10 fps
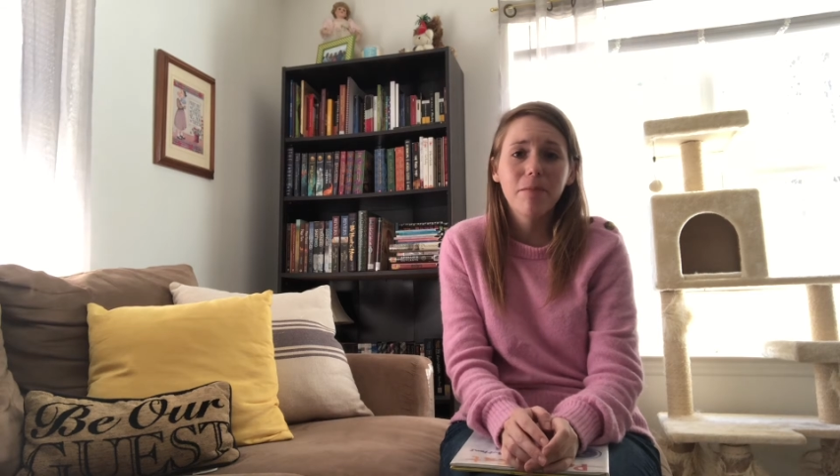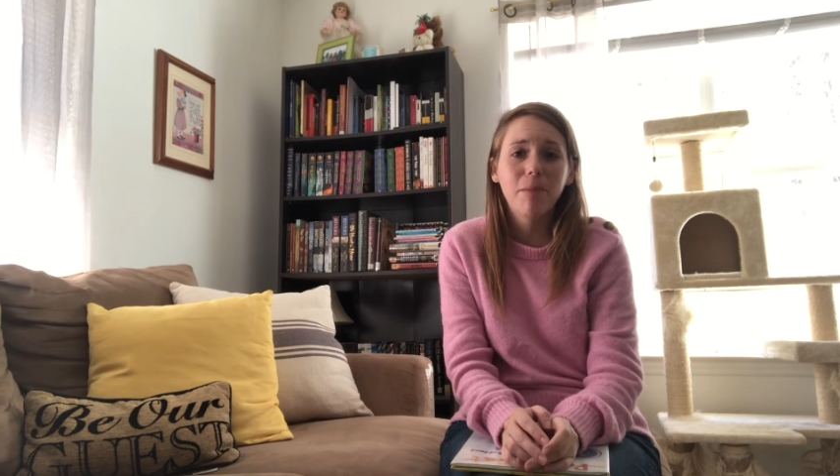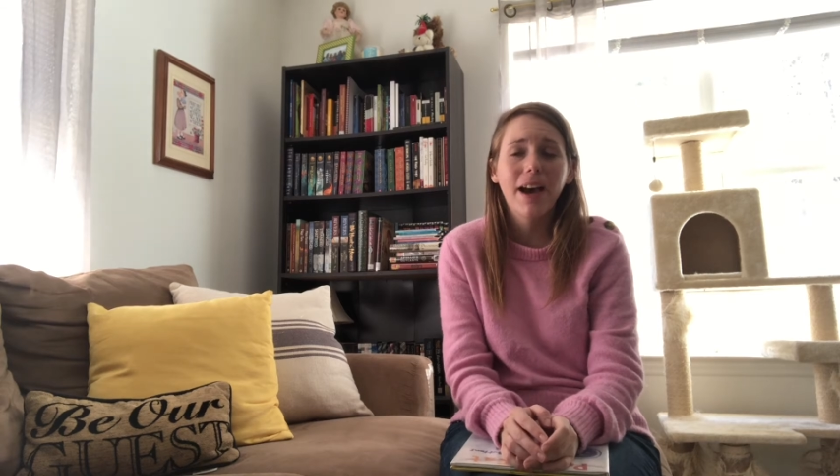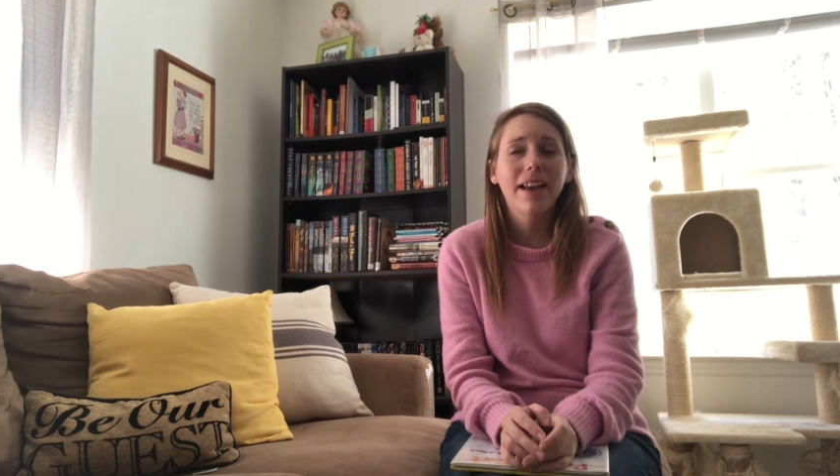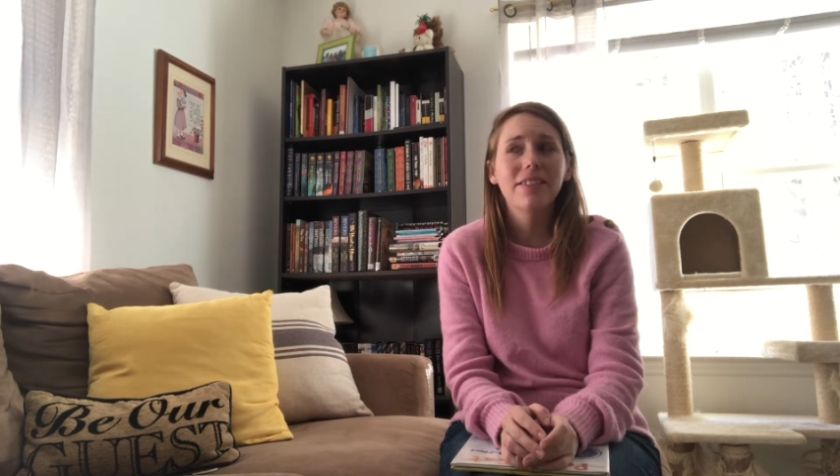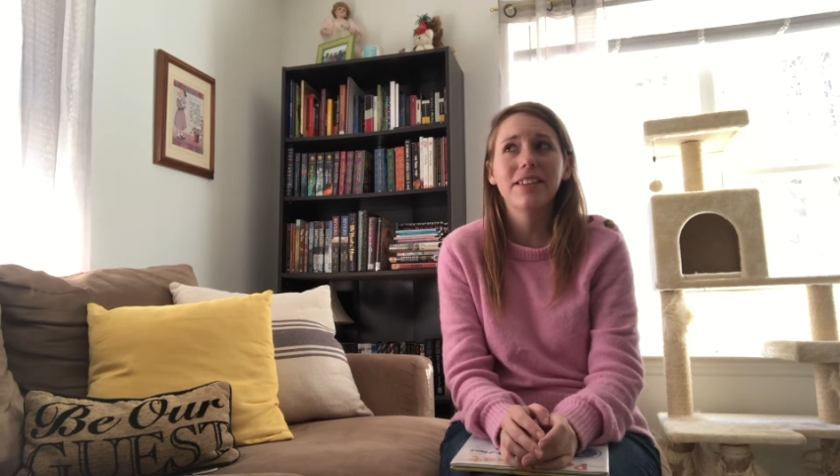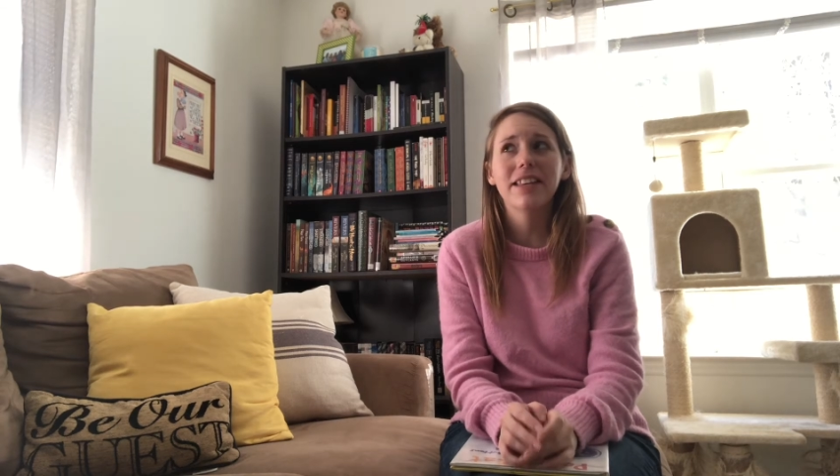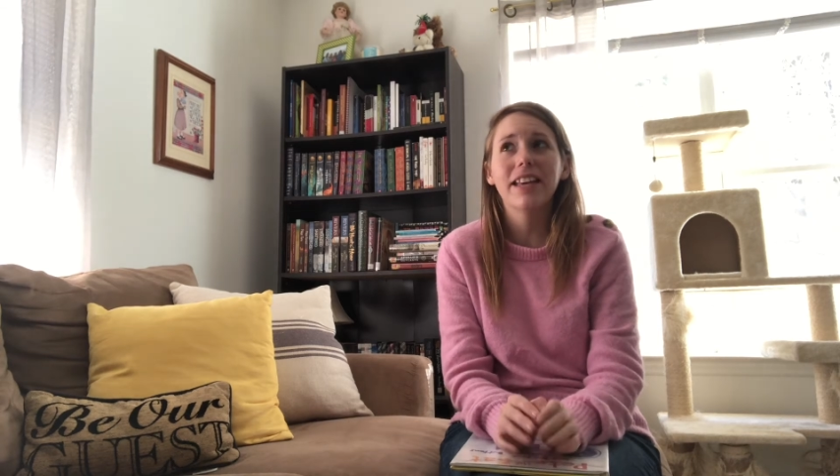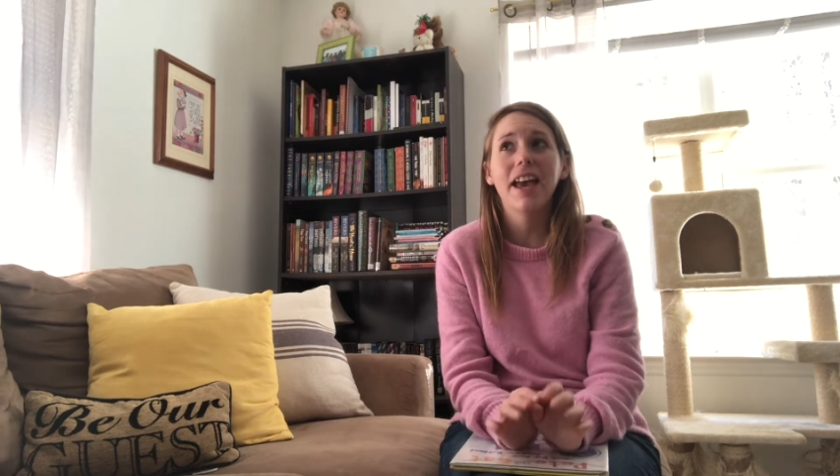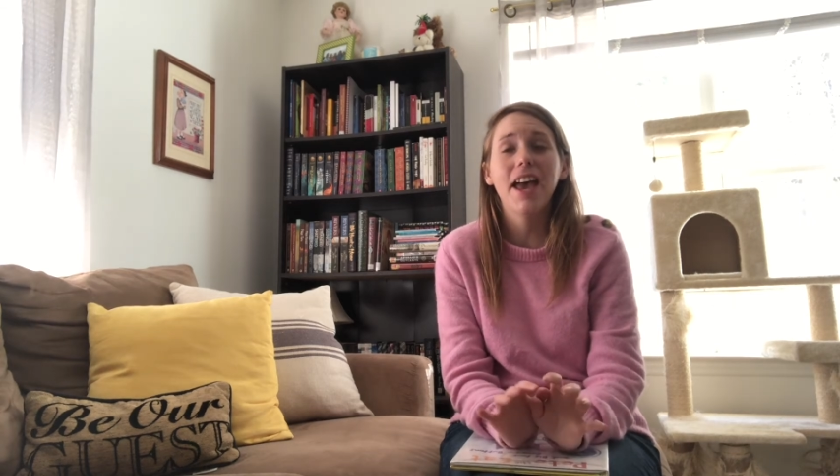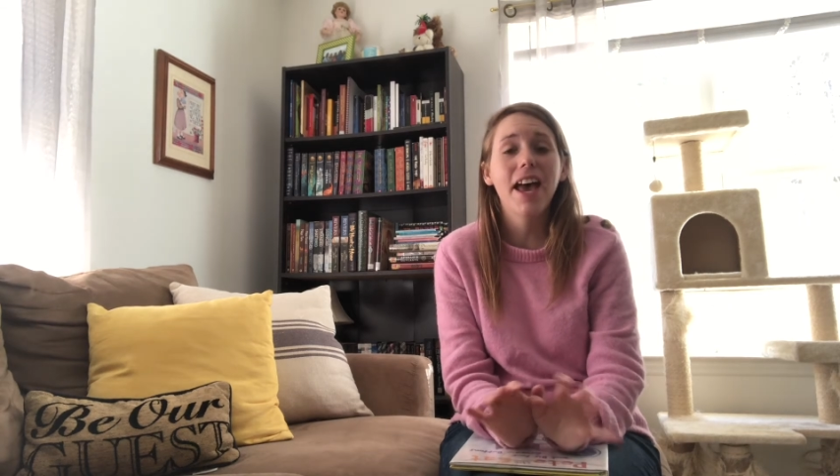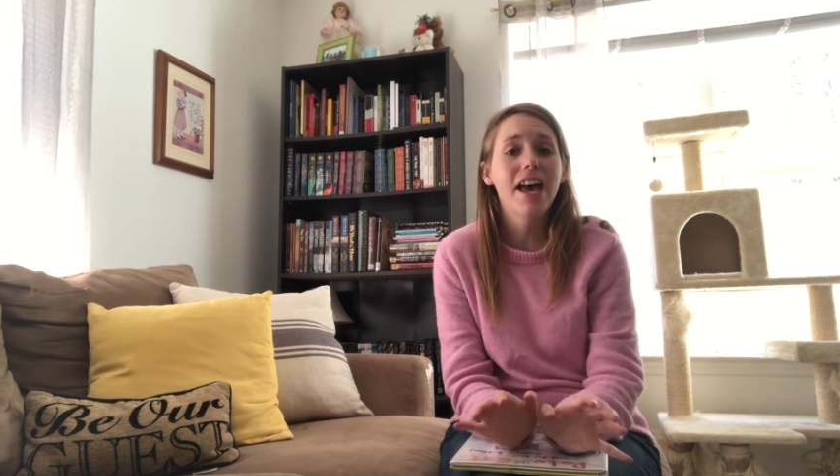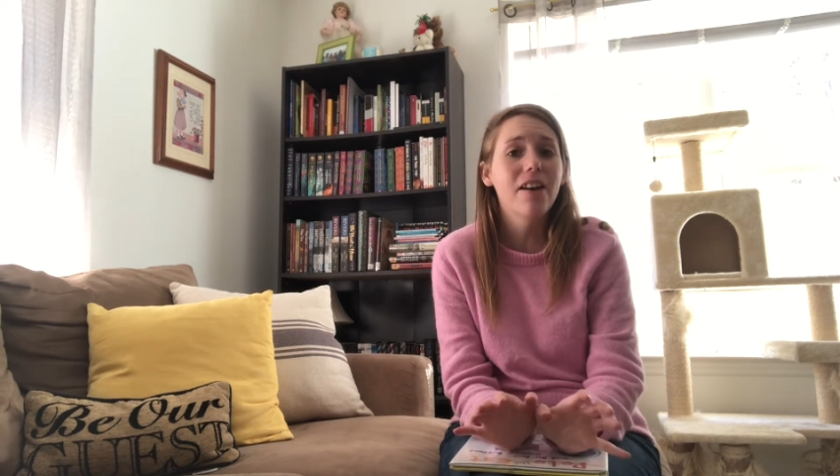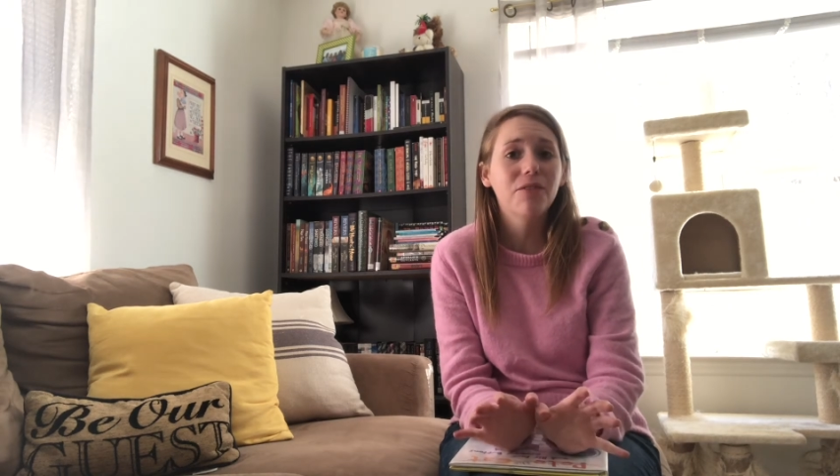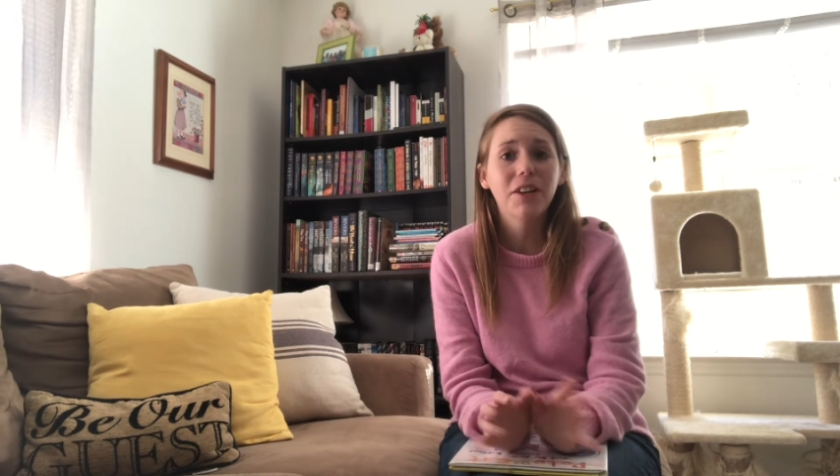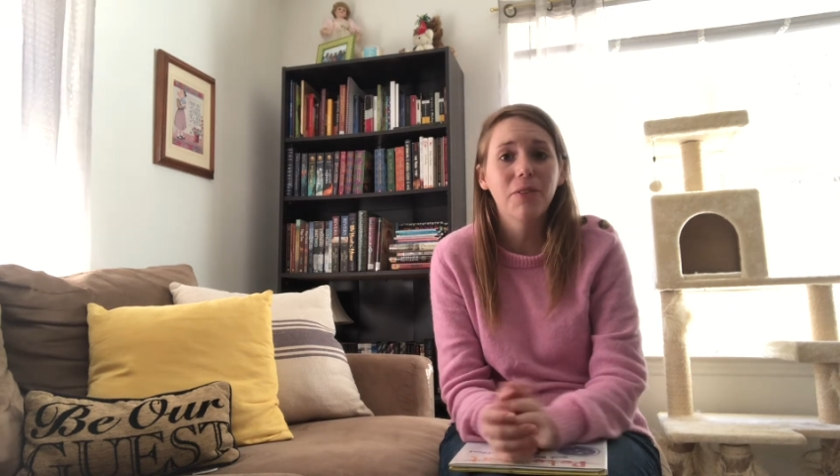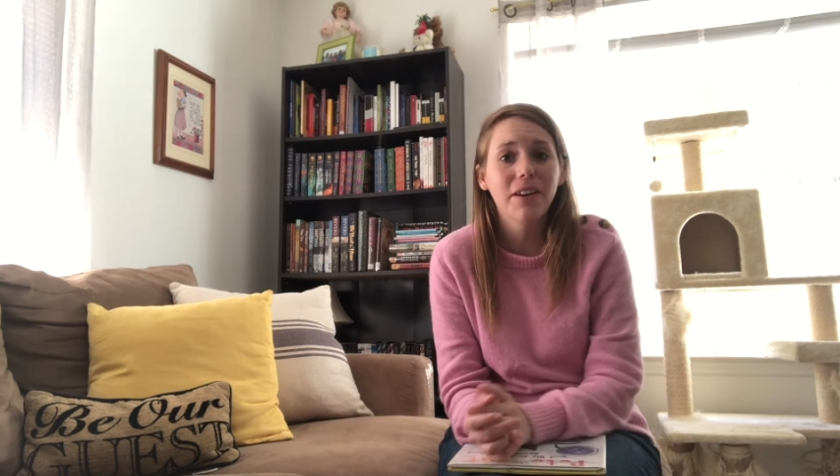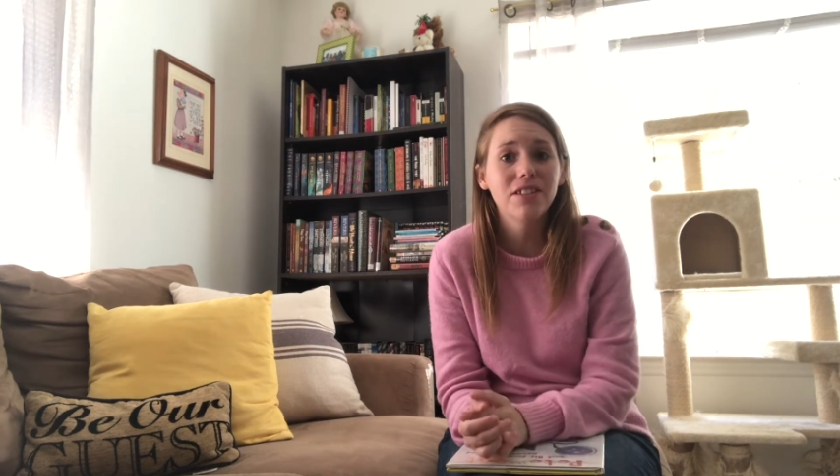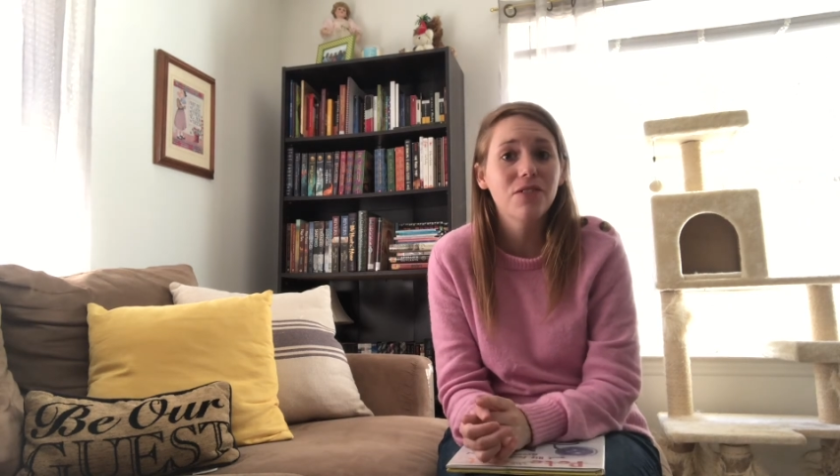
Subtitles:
by, I think, everyone's